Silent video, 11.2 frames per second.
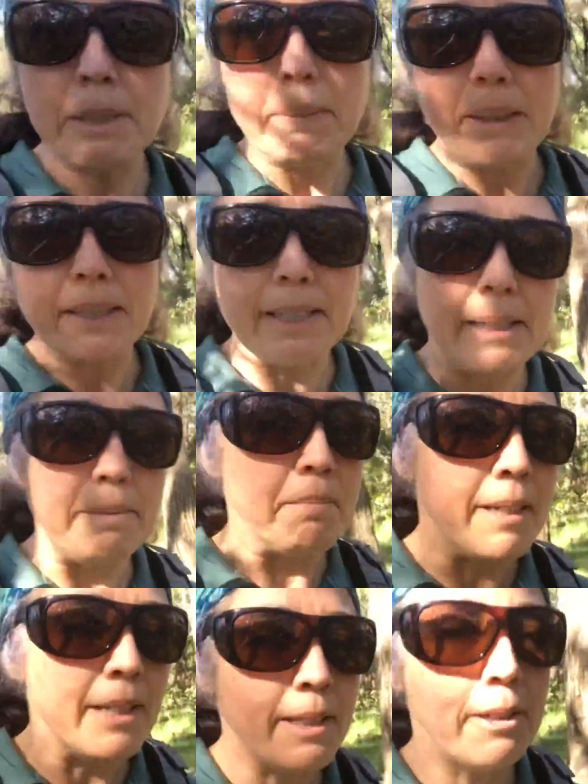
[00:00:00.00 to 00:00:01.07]
but
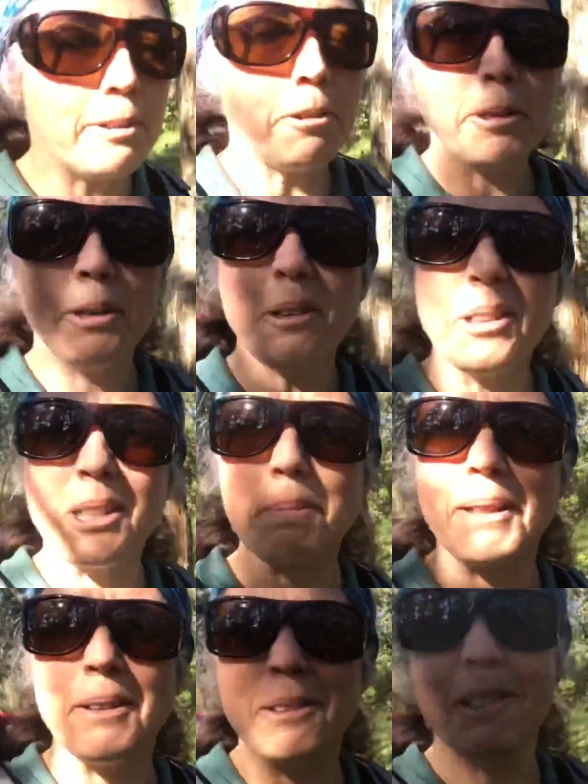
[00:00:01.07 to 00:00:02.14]
all in all, it's
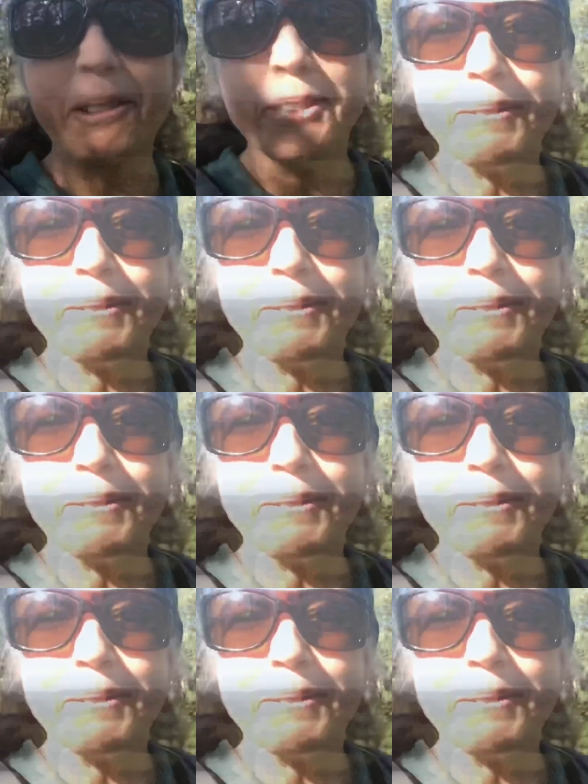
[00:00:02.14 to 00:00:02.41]
been an awesome